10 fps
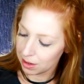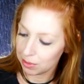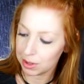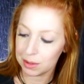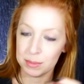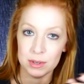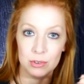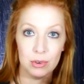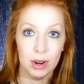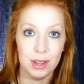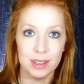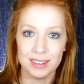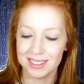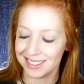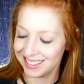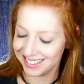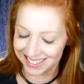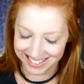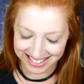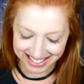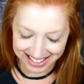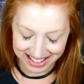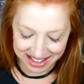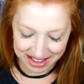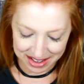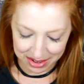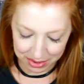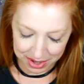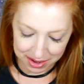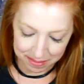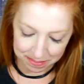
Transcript: I recommend trying it. Okay.